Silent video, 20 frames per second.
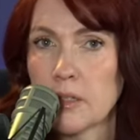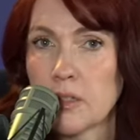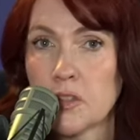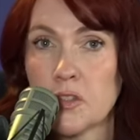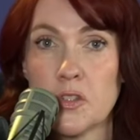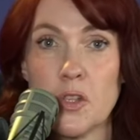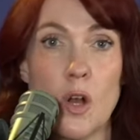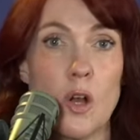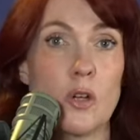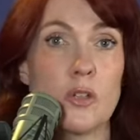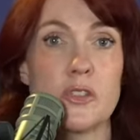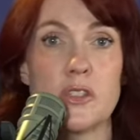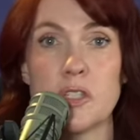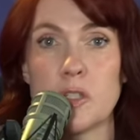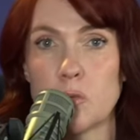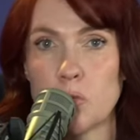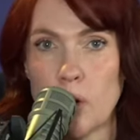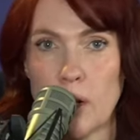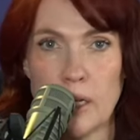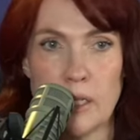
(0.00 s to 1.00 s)
the songs
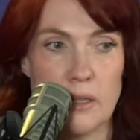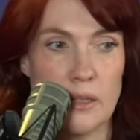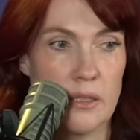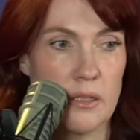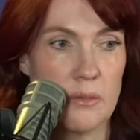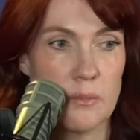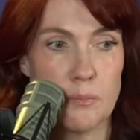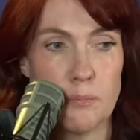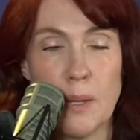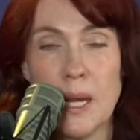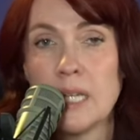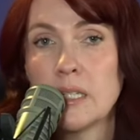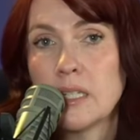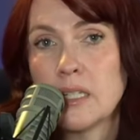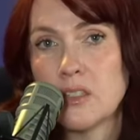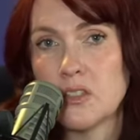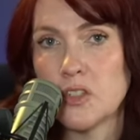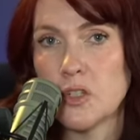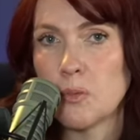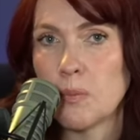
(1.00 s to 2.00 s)
you write, the
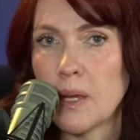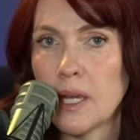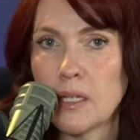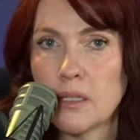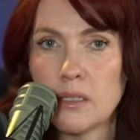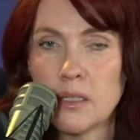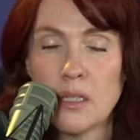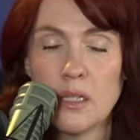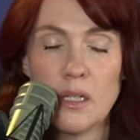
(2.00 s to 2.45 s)
paintings you paint,